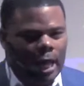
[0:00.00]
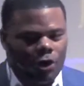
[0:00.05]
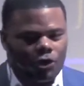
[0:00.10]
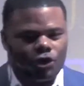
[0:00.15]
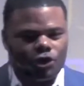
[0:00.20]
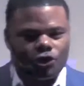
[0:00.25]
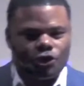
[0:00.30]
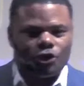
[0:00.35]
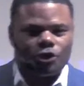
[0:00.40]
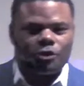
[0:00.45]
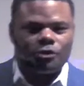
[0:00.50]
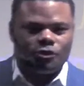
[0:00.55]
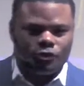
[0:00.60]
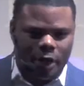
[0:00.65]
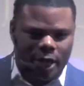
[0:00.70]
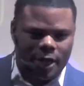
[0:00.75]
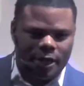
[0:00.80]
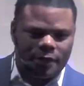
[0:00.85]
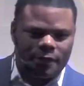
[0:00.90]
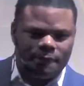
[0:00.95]
out good,
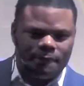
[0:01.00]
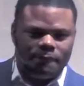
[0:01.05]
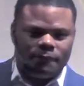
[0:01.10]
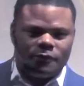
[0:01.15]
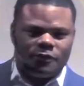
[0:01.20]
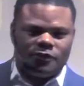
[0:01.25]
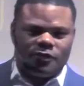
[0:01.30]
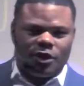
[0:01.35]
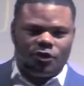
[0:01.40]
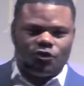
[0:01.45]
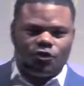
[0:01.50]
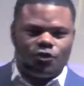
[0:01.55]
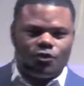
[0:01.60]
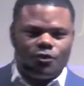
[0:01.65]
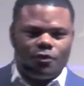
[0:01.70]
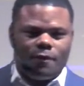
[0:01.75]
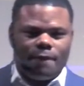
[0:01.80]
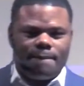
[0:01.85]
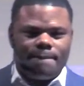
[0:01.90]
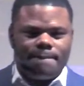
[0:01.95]
right? Is that
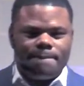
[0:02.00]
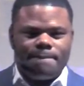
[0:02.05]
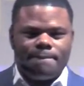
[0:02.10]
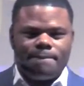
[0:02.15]
true?